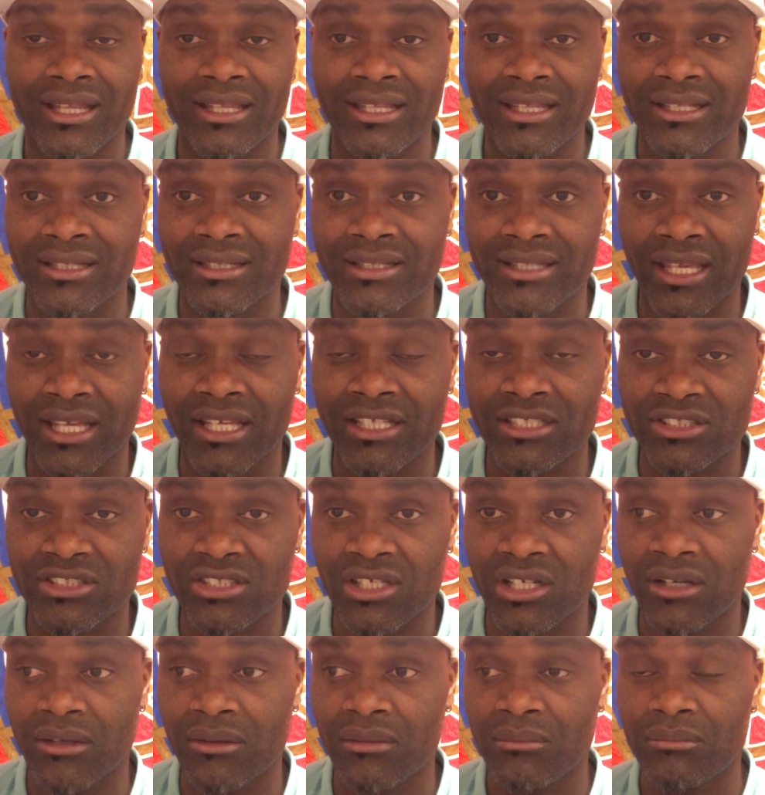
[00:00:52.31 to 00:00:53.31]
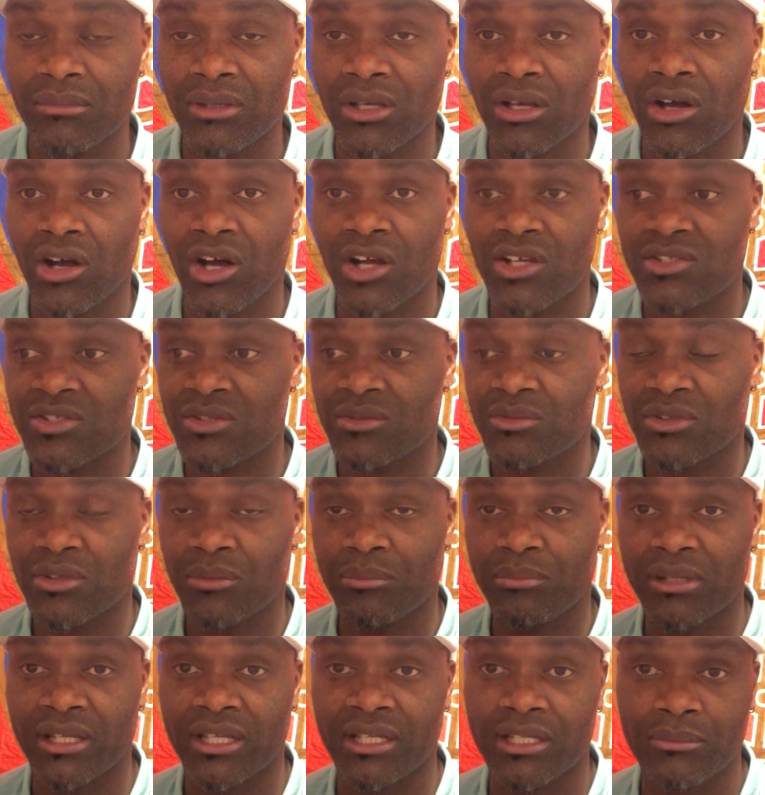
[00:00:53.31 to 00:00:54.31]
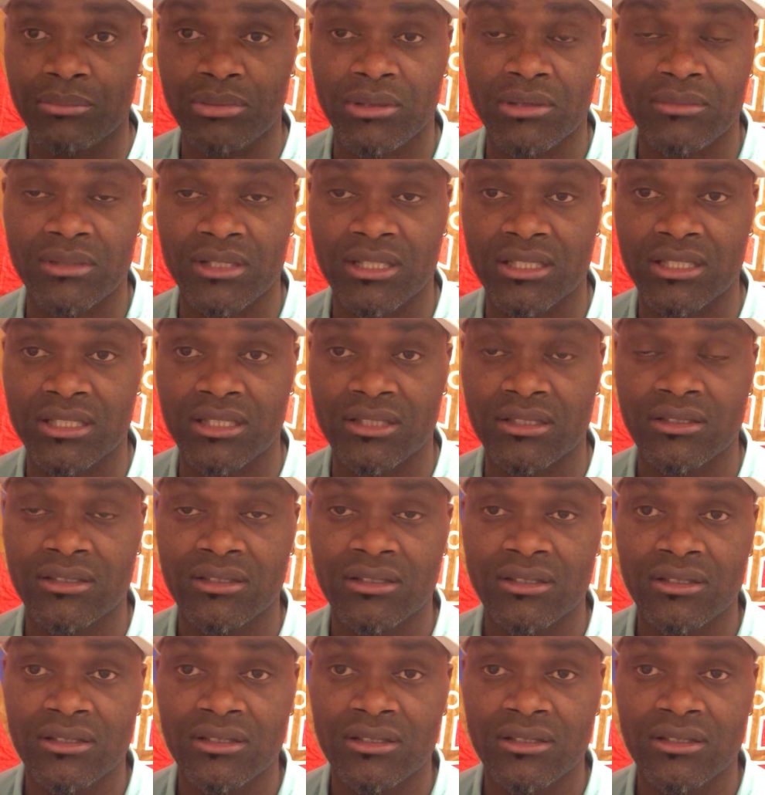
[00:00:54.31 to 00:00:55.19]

in danger because to play in the Premier League.